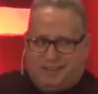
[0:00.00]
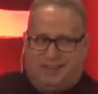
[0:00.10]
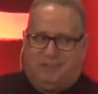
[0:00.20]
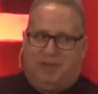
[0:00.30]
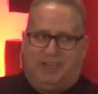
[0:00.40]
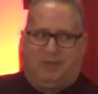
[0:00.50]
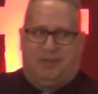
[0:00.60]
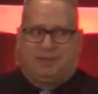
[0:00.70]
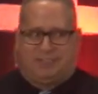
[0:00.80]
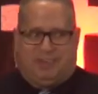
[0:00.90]
Well, you might not
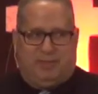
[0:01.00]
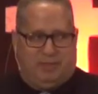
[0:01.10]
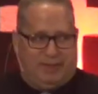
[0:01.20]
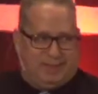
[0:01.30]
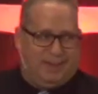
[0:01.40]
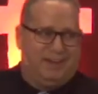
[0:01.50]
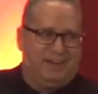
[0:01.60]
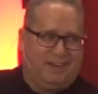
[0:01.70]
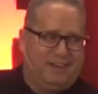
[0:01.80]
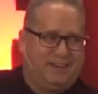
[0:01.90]
be able to see me back there.
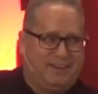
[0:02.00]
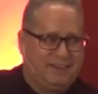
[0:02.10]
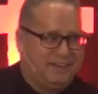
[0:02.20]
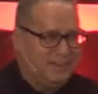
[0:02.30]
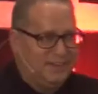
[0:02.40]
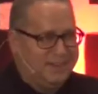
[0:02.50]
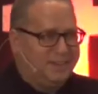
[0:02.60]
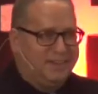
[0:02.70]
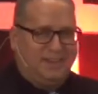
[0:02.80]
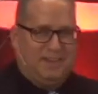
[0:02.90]

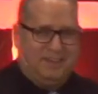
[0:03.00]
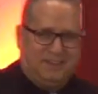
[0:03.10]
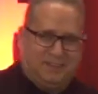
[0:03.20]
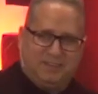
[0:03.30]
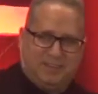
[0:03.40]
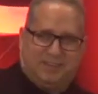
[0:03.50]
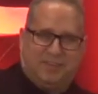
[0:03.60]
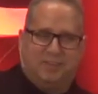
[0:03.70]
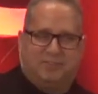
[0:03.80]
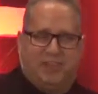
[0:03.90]
Yeah,
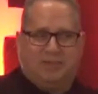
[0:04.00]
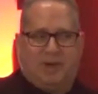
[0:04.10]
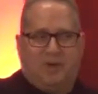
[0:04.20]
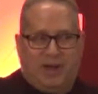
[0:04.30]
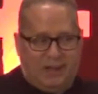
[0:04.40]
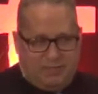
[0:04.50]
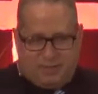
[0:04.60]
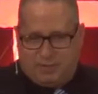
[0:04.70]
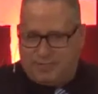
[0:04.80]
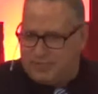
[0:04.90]
don't tell my wife.
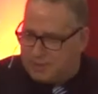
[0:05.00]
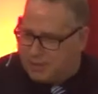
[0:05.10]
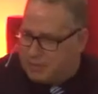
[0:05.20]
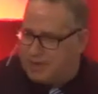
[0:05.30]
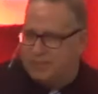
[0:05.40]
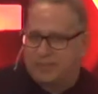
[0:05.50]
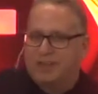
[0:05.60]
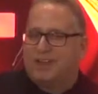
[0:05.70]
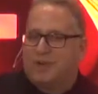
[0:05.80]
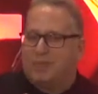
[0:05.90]
Nobody tell my wife.
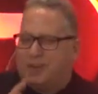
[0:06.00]
I'm a